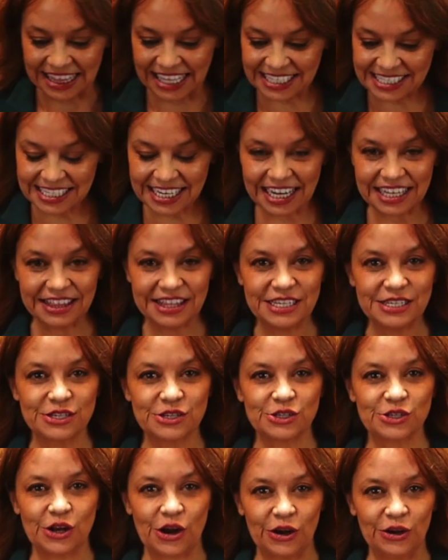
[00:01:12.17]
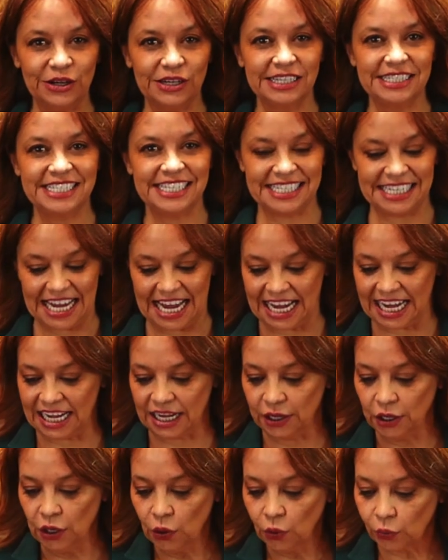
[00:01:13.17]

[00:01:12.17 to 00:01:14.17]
Let's get this started today.